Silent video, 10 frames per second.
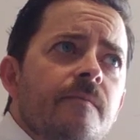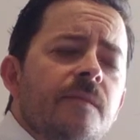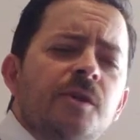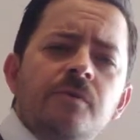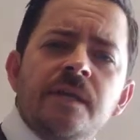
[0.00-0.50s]

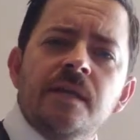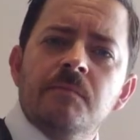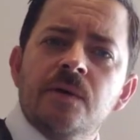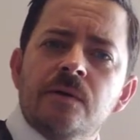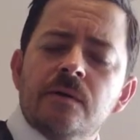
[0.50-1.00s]
you need
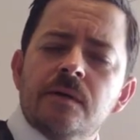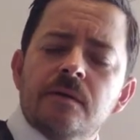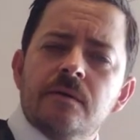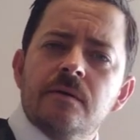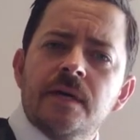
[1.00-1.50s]
milk
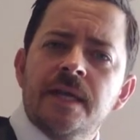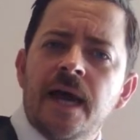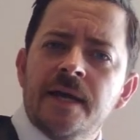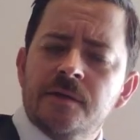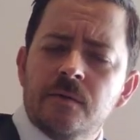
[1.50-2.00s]
and
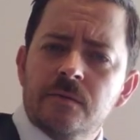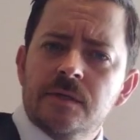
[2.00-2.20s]
I don't,